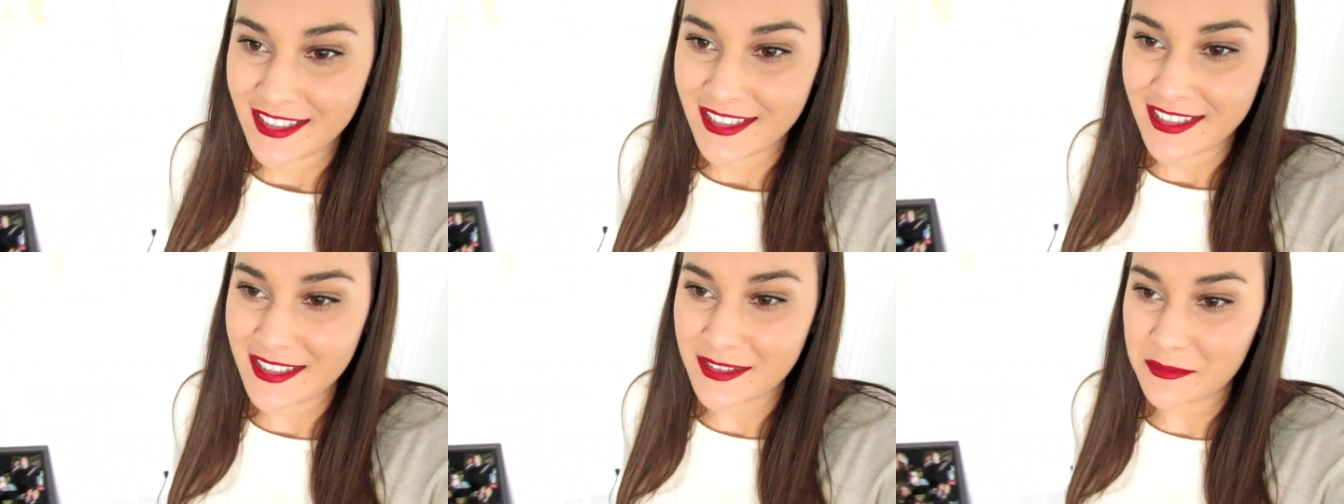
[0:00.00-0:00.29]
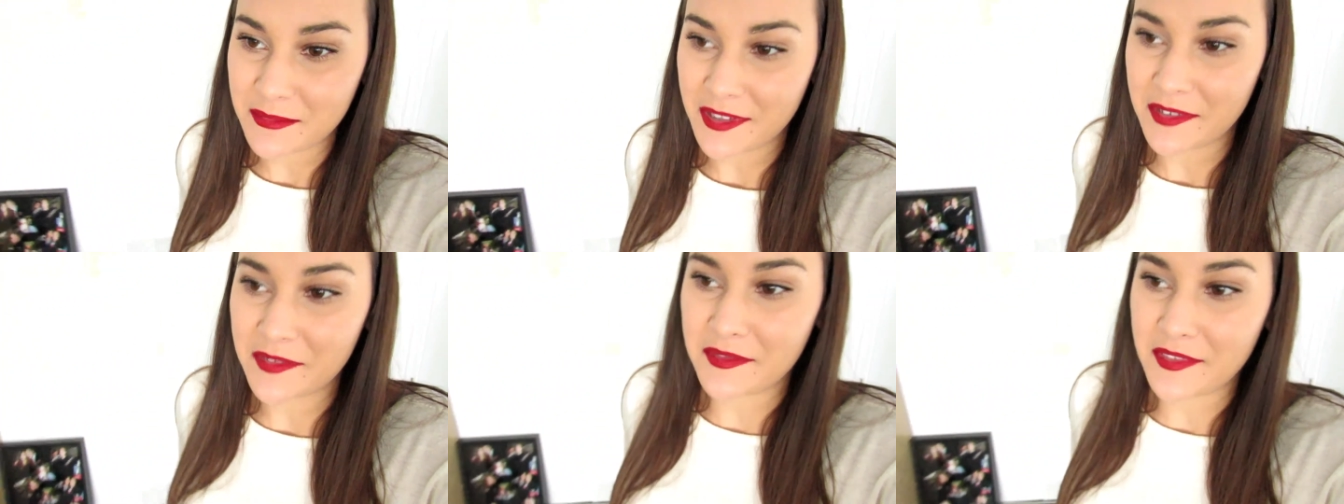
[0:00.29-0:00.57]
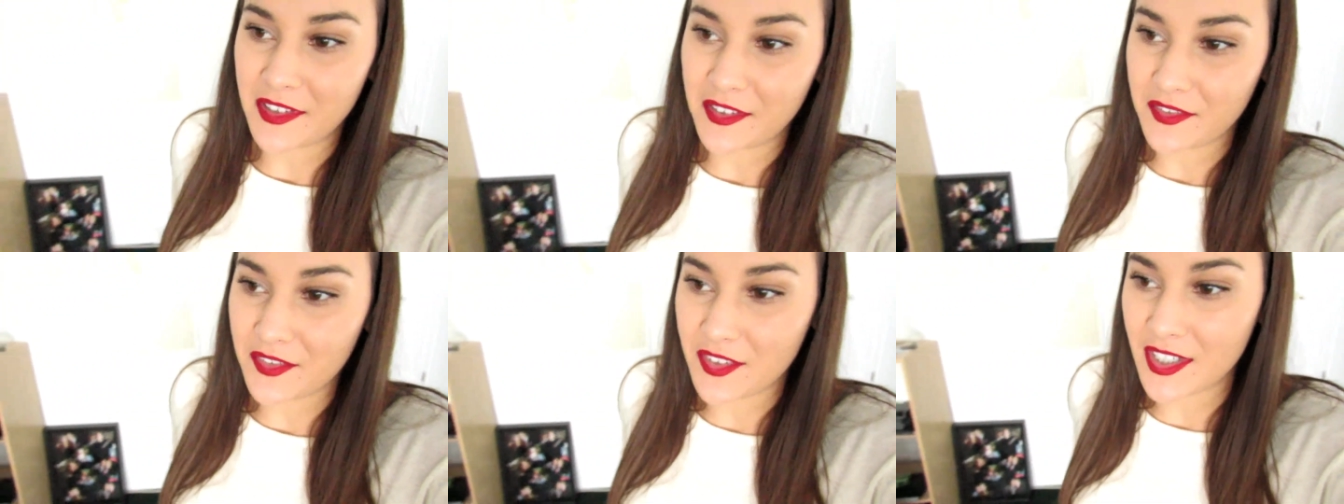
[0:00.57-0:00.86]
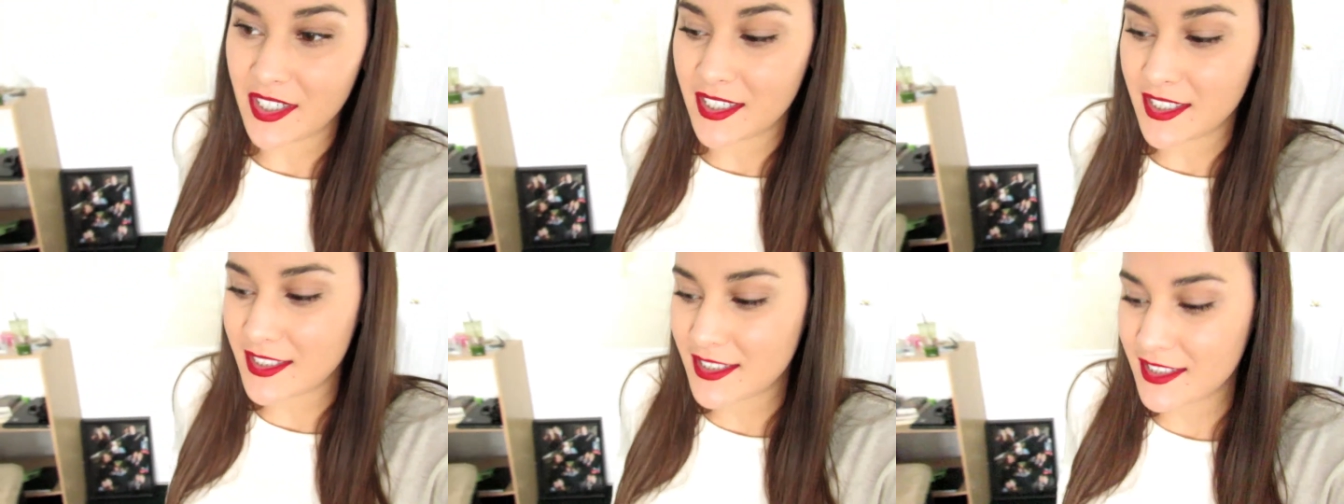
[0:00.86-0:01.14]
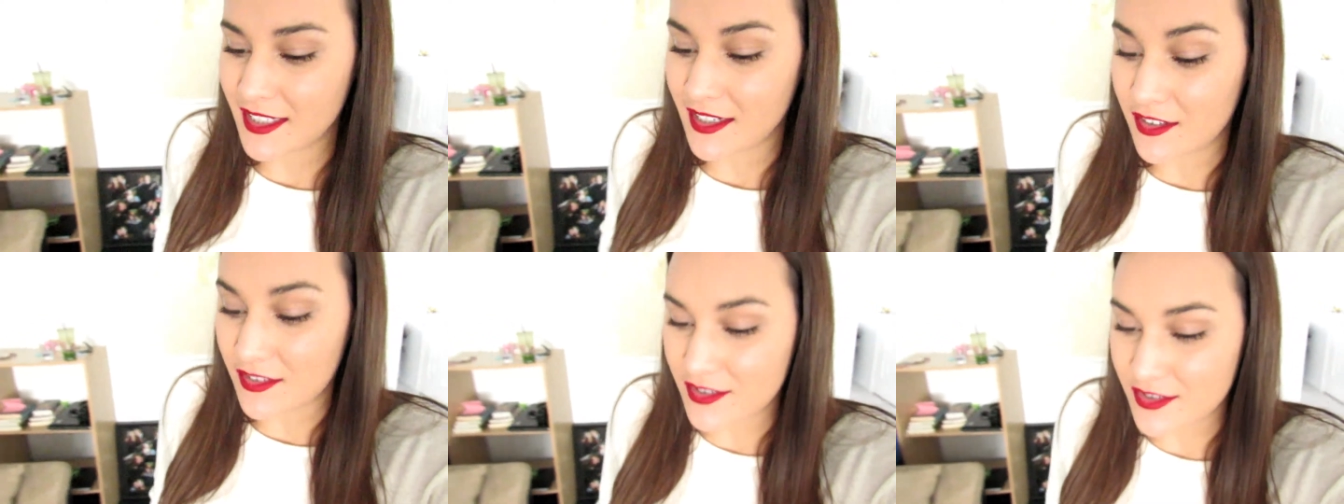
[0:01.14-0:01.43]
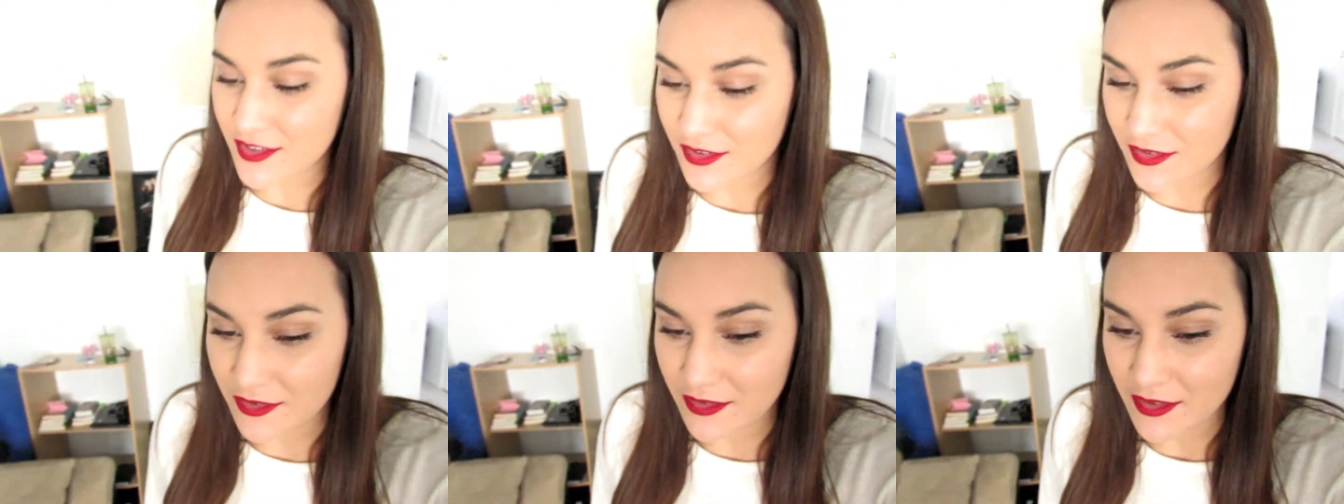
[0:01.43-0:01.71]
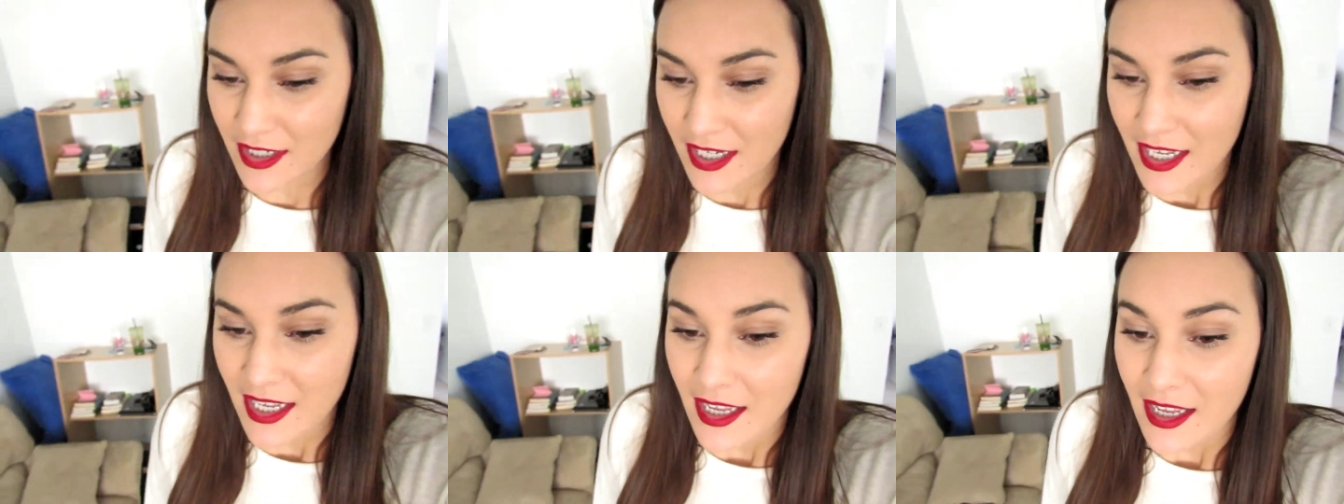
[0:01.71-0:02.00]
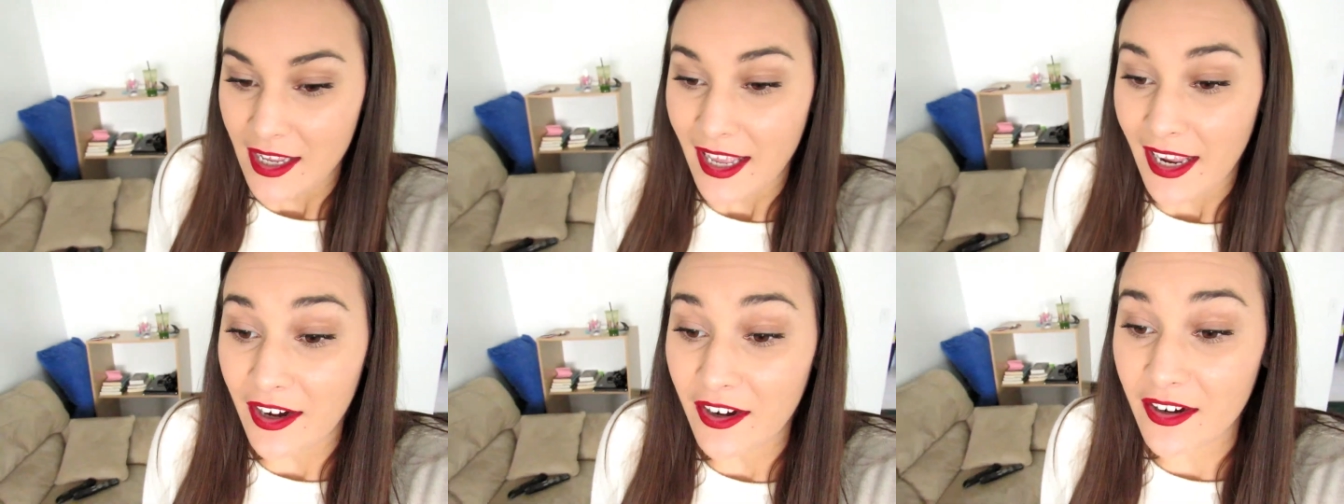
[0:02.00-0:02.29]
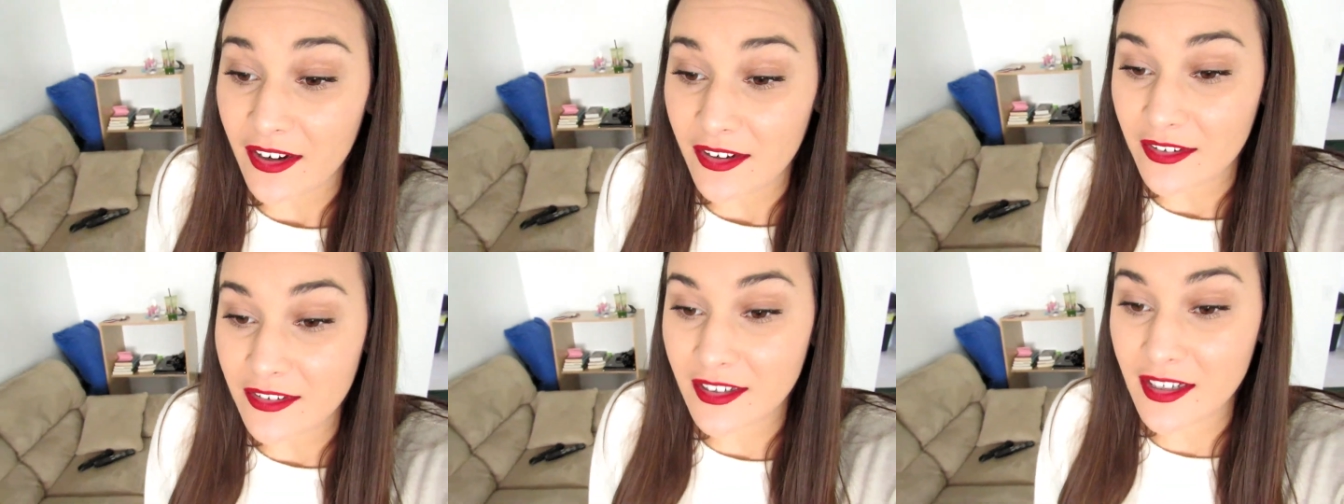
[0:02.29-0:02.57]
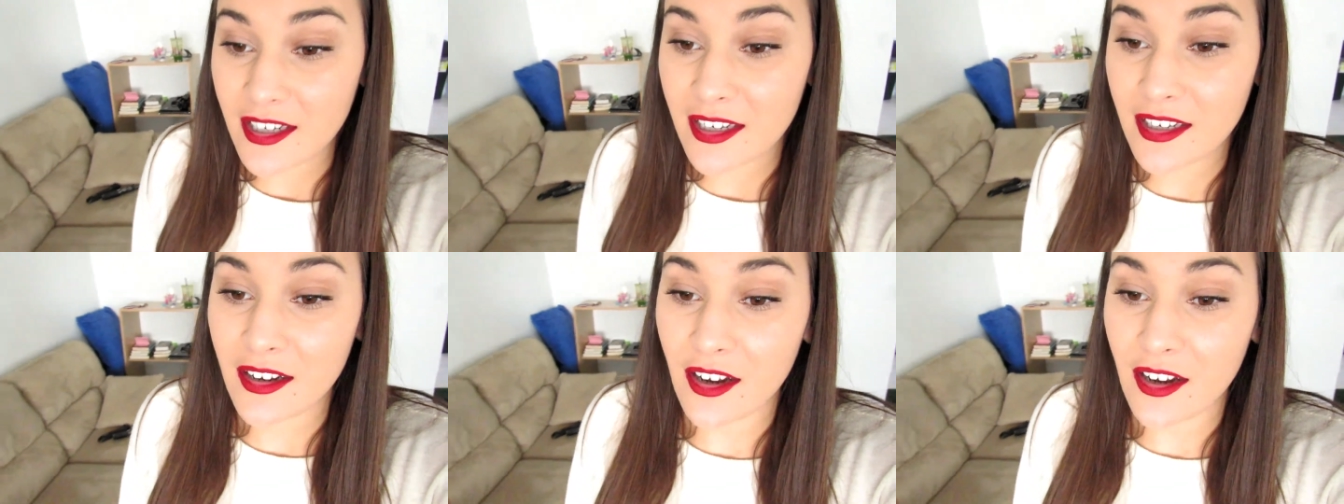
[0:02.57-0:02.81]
It's my favorite. I also, Aaron